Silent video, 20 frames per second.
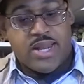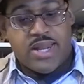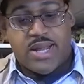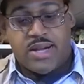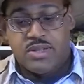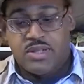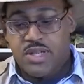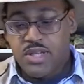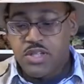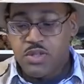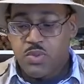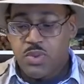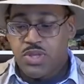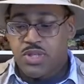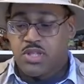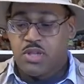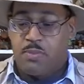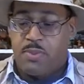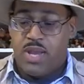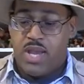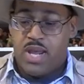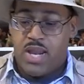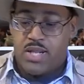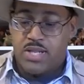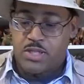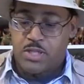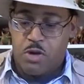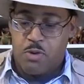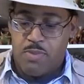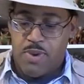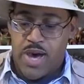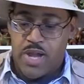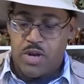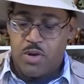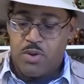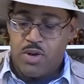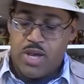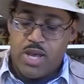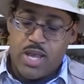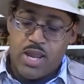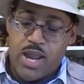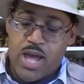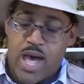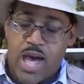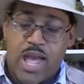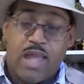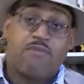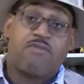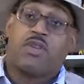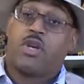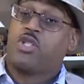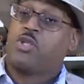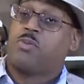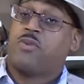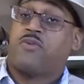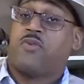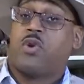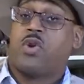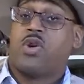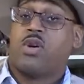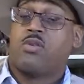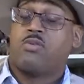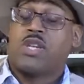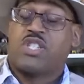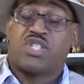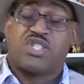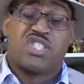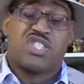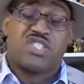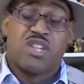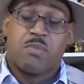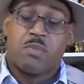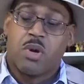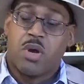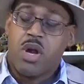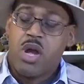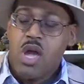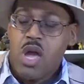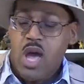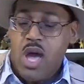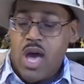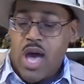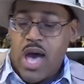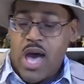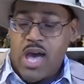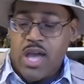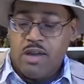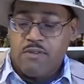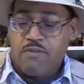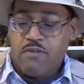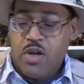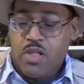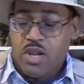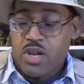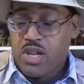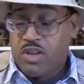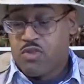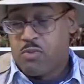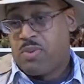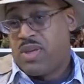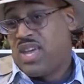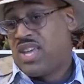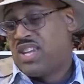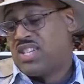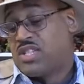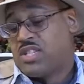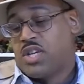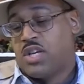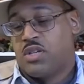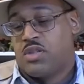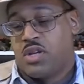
Now this one is a PNSO model, and I told you before, especially this summer, I have fallen in love with PNSO.